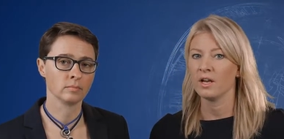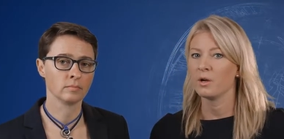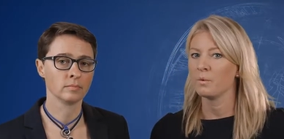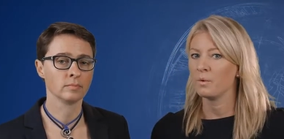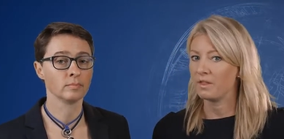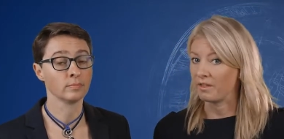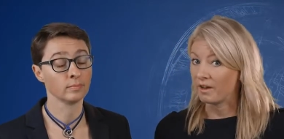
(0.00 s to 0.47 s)

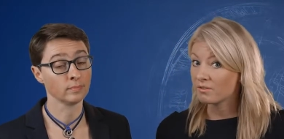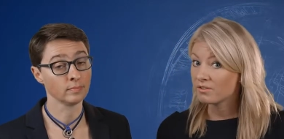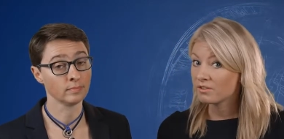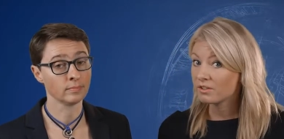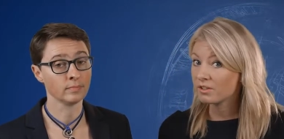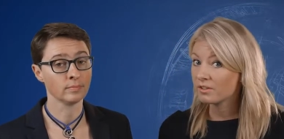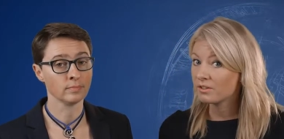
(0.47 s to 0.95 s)
Speaker 1: Without
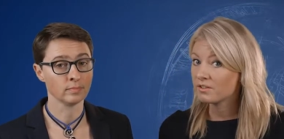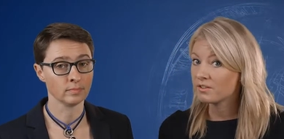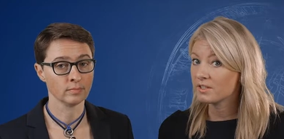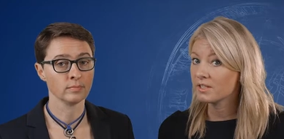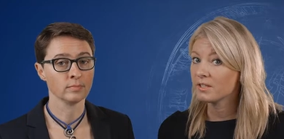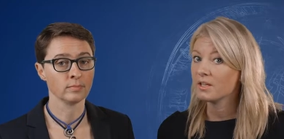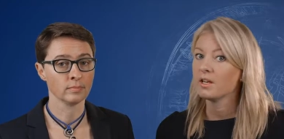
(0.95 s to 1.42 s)

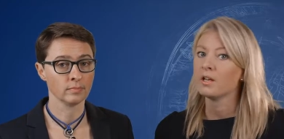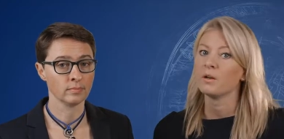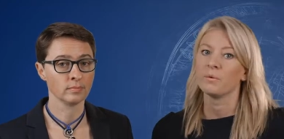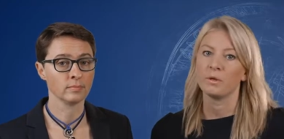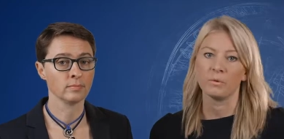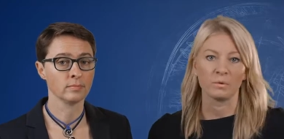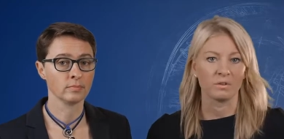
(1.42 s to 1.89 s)
security,
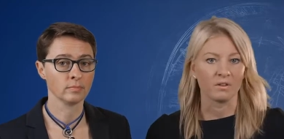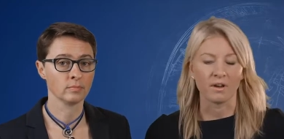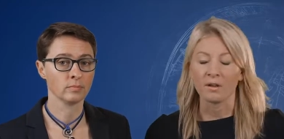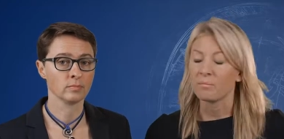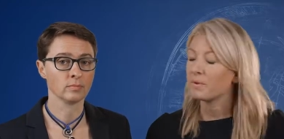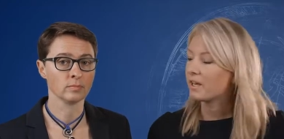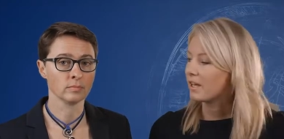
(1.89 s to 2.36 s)
we would
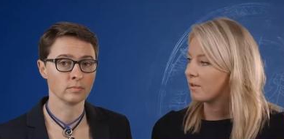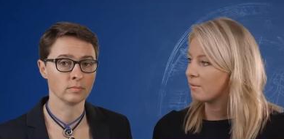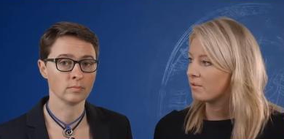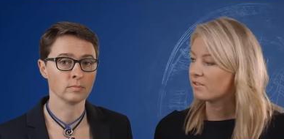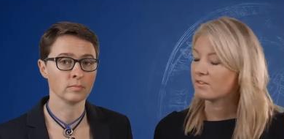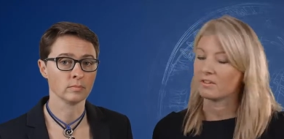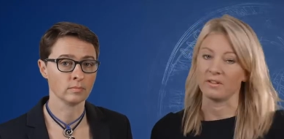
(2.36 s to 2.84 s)
not be
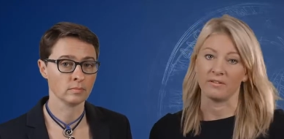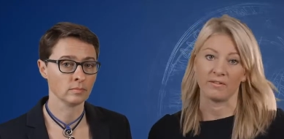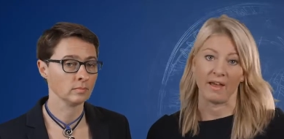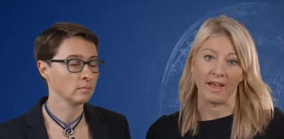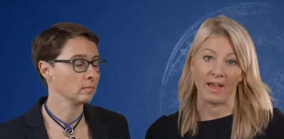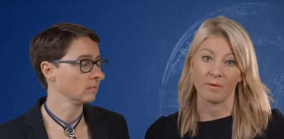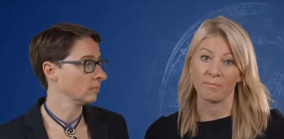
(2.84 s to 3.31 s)
able to live
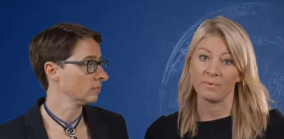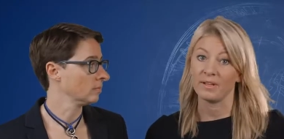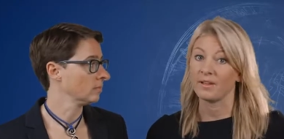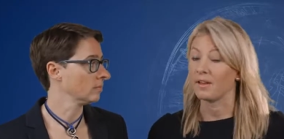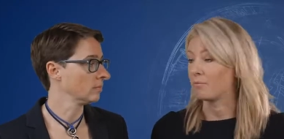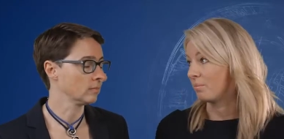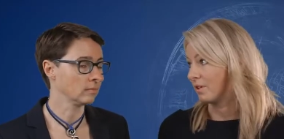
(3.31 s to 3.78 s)

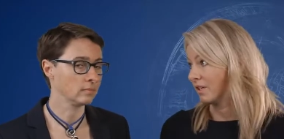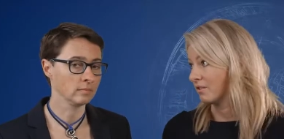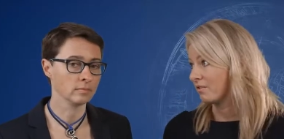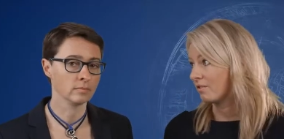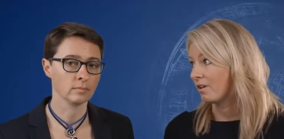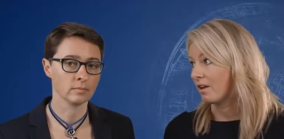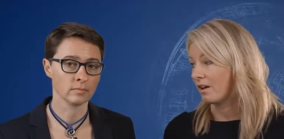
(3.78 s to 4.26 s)
happy and
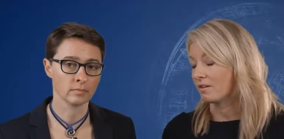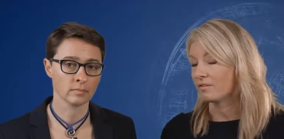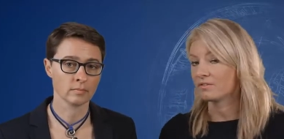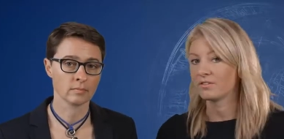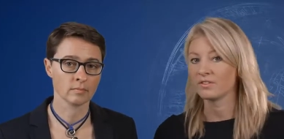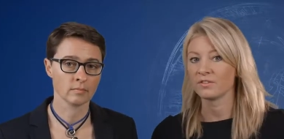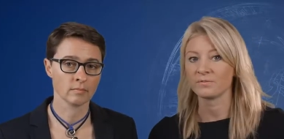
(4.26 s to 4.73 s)
peaceful
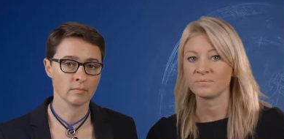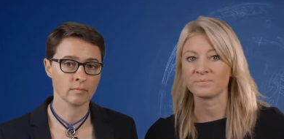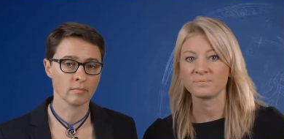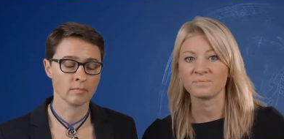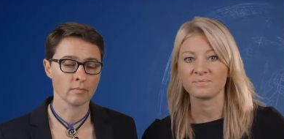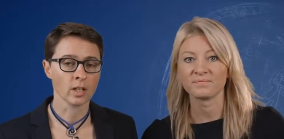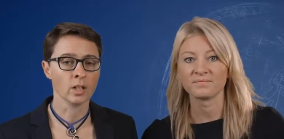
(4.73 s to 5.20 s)
lives.
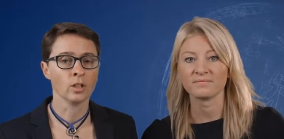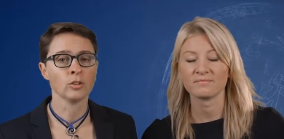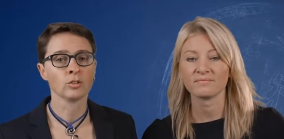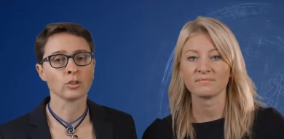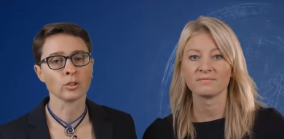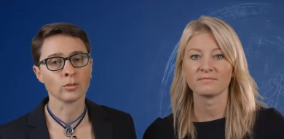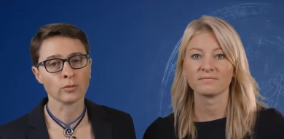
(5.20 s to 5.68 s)

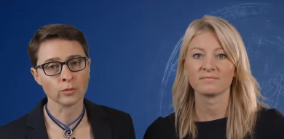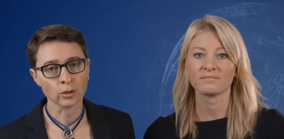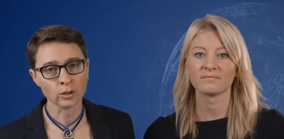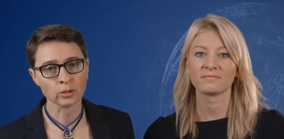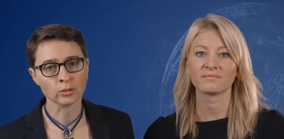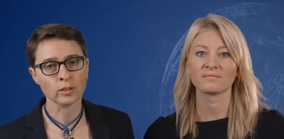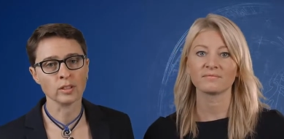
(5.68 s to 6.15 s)
So the
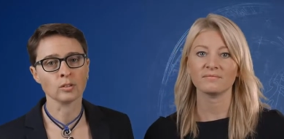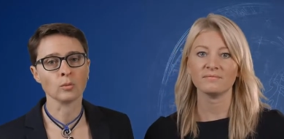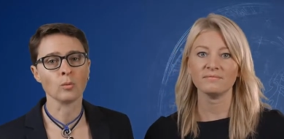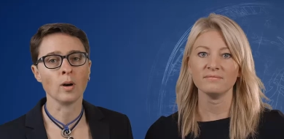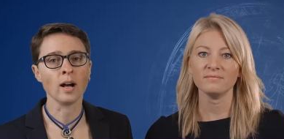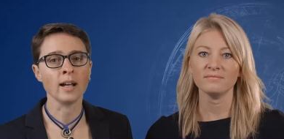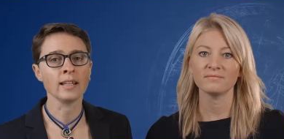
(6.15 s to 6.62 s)
first
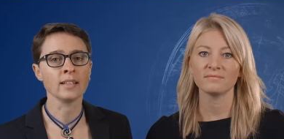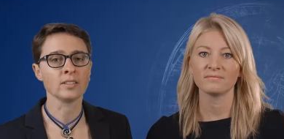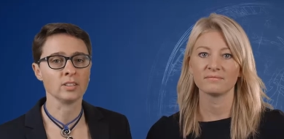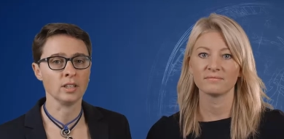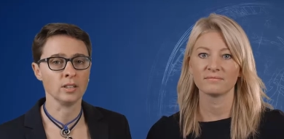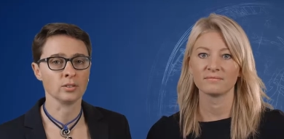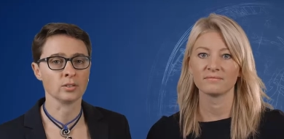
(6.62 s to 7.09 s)
Speaker 2: reason why
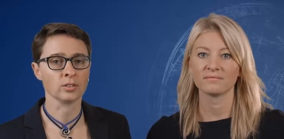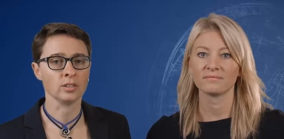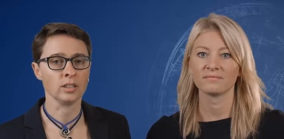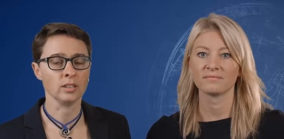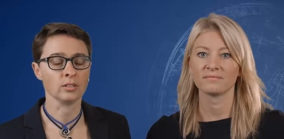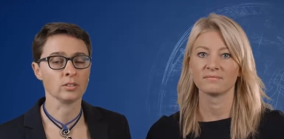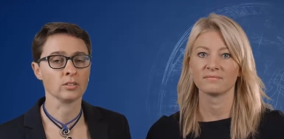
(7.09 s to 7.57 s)
it's
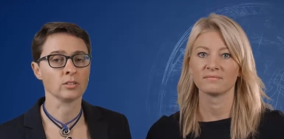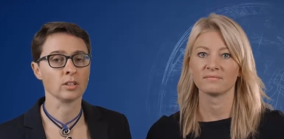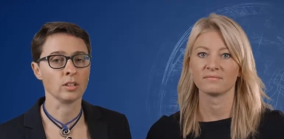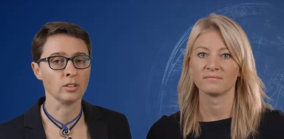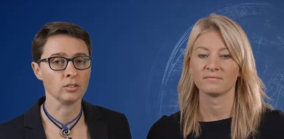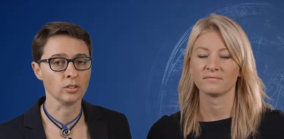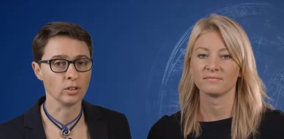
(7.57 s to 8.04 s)
interesting to
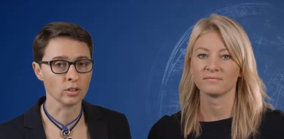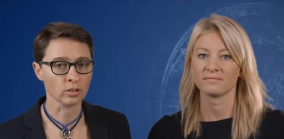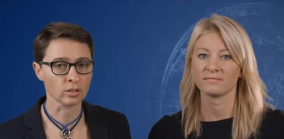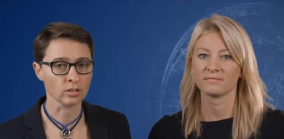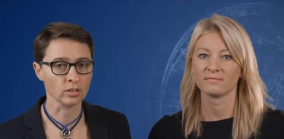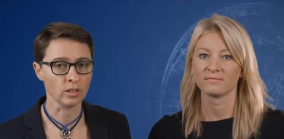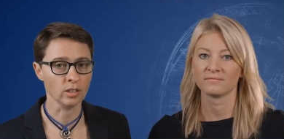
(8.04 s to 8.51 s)
study
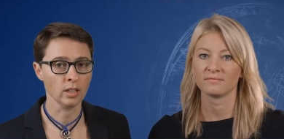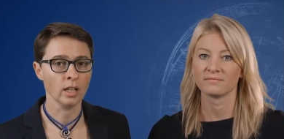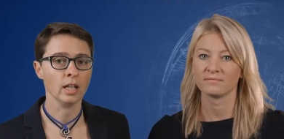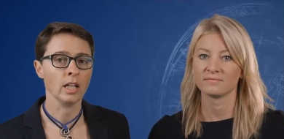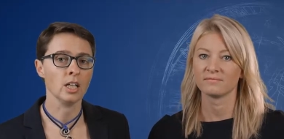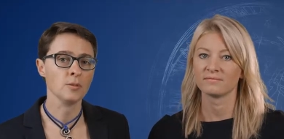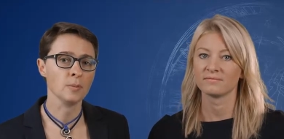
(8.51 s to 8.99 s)
security
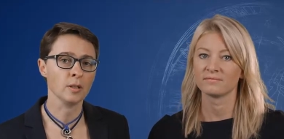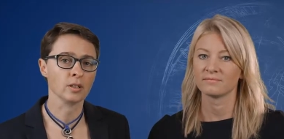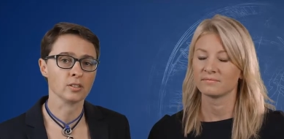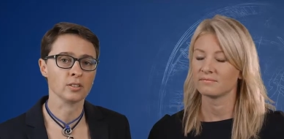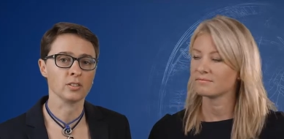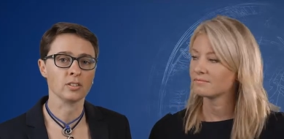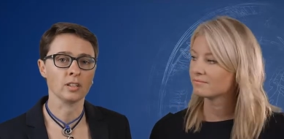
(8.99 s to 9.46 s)
is
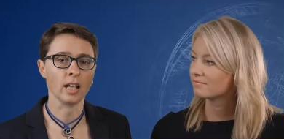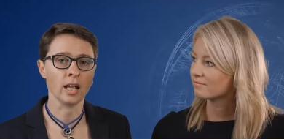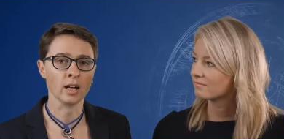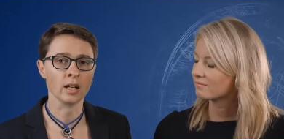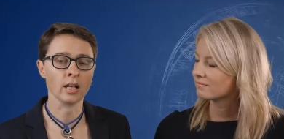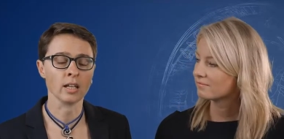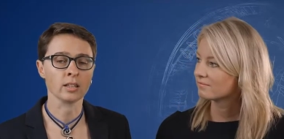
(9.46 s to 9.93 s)
because it's an
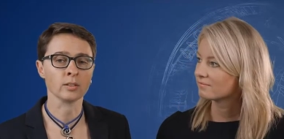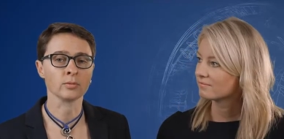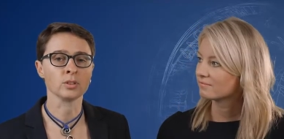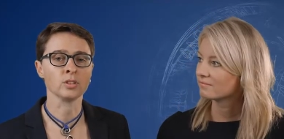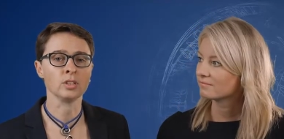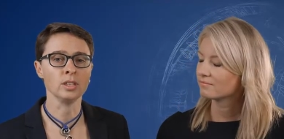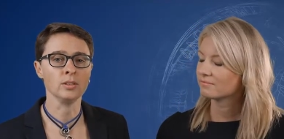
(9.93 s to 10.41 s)
area that
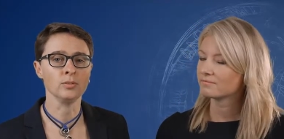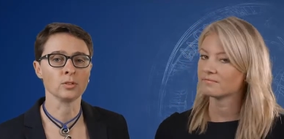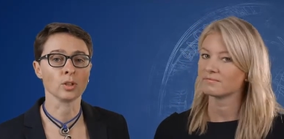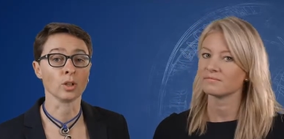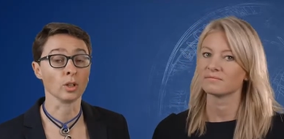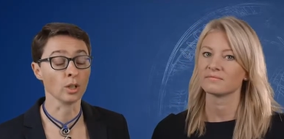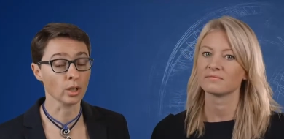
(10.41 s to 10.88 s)
receives
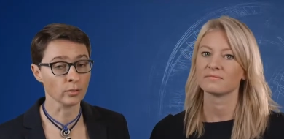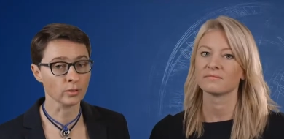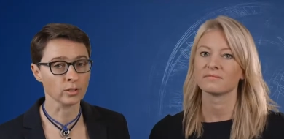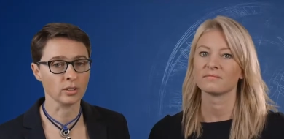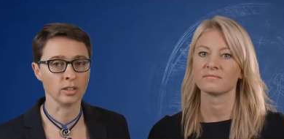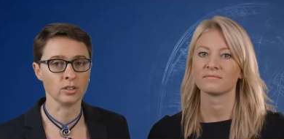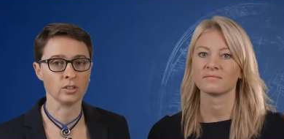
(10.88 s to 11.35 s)
a lot of
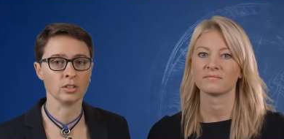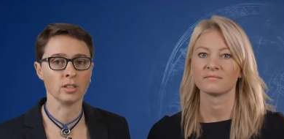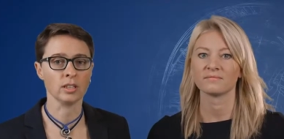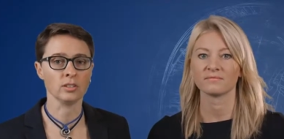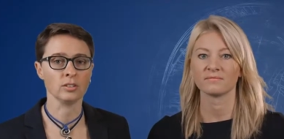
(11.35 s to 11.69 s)
attention in